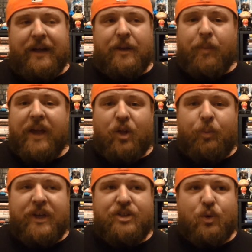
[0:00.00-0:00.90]
And Michael
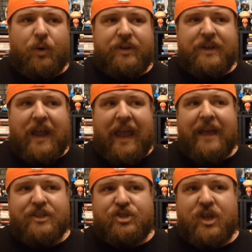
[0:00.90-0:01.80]
B. Jordan
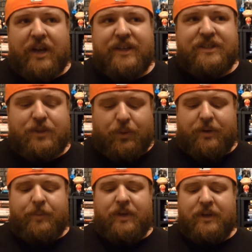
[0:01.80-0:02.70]
as Johnny
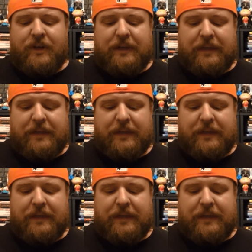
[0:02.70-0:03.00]
Storm,